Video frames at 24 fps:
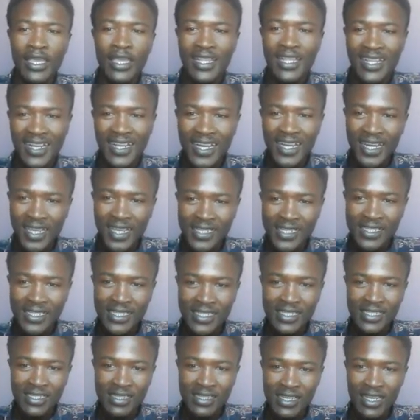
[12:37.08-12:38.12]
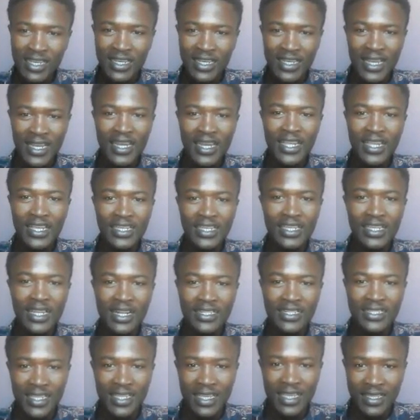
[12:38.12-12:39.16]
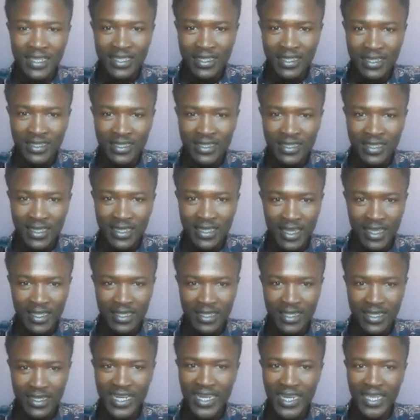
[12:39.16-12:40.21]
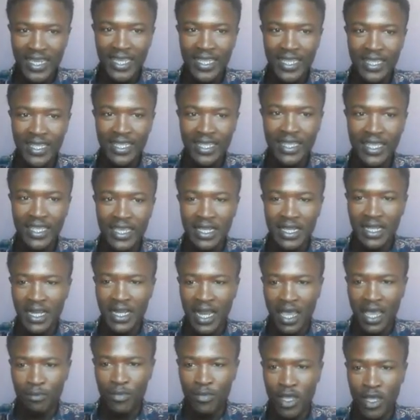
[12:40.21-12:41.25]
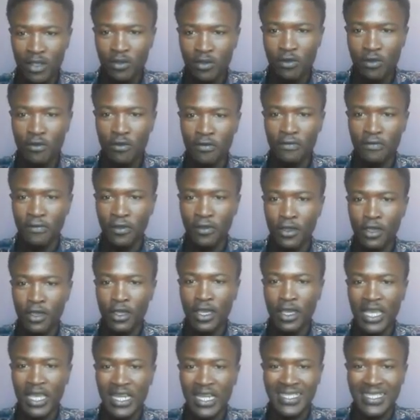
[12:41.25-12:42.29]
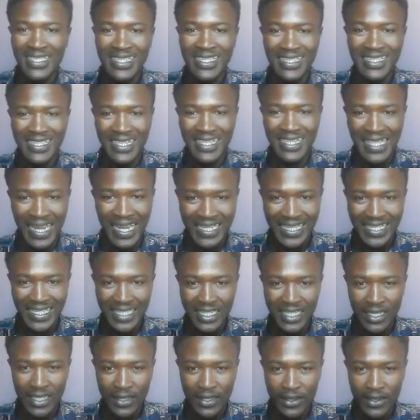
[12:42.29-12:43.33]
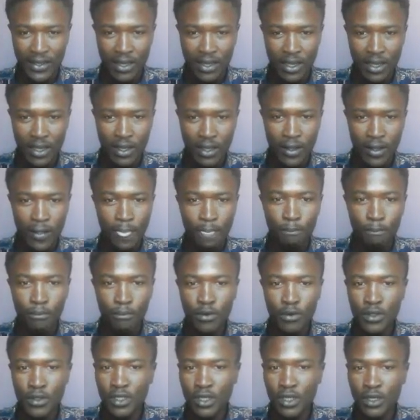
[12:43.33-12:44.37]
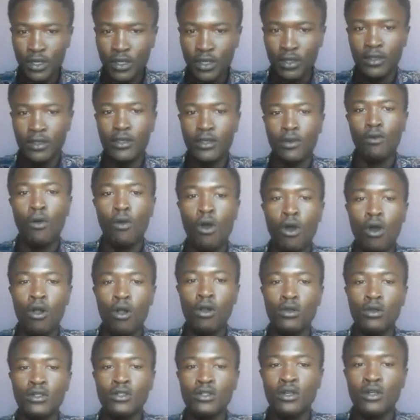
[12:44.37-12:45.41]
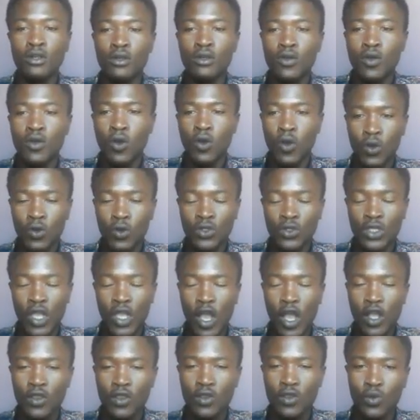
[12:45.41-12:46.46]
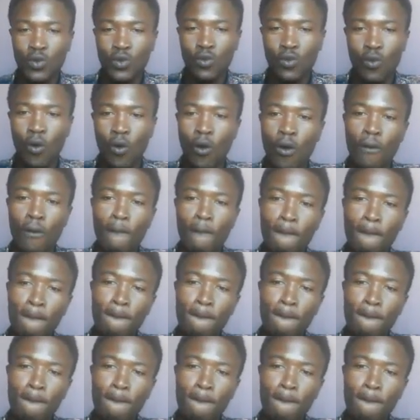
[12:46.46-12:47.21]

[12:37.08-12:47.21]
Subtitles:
increased international tensions and created a climate of fear and distrust, pushing the world closer to war.